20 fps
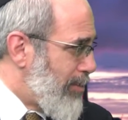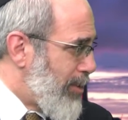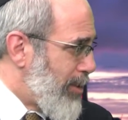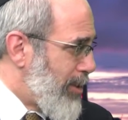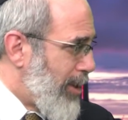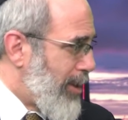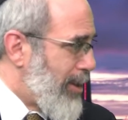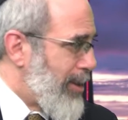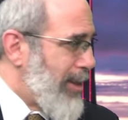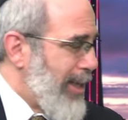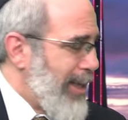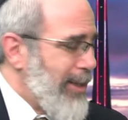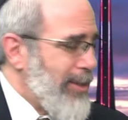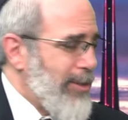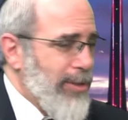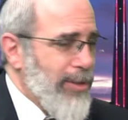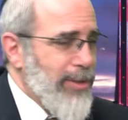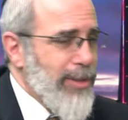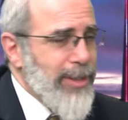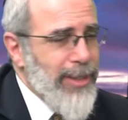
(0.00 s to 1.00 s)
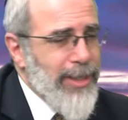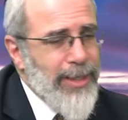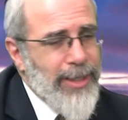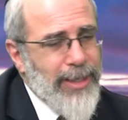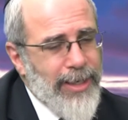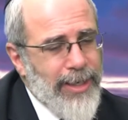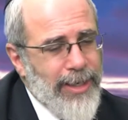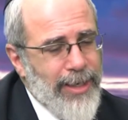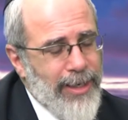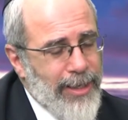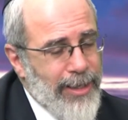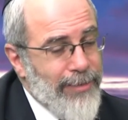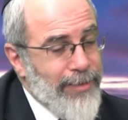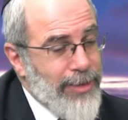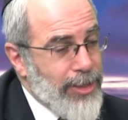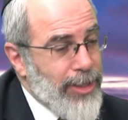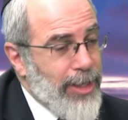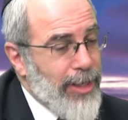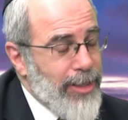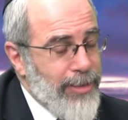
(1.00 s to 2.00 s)
Bernard Lander, Alav
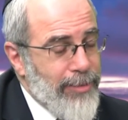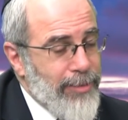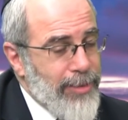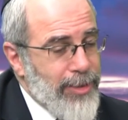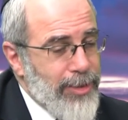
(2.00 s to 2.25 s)
Shalom,